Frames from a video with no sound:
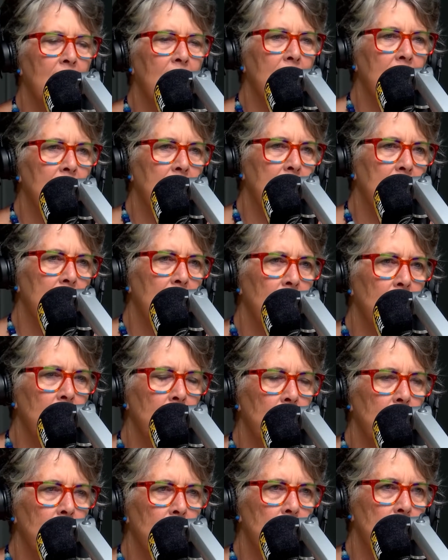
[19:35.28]
I
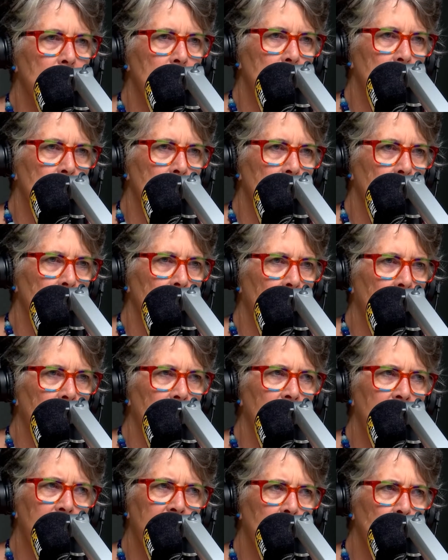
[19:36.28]
don't. I
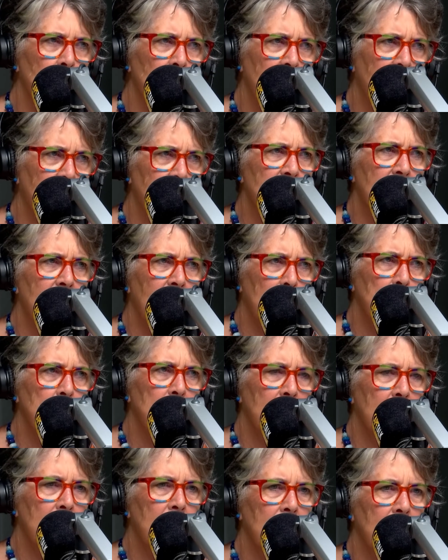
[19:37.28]
think that would have to
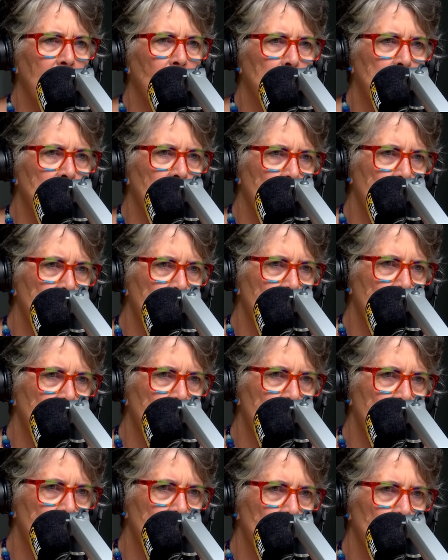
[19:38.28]
happen in the
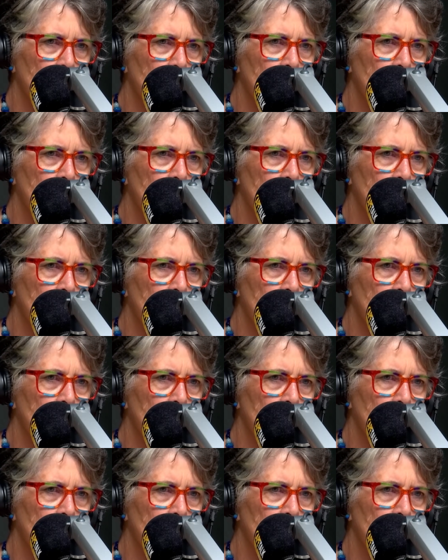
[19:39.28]
optometrists.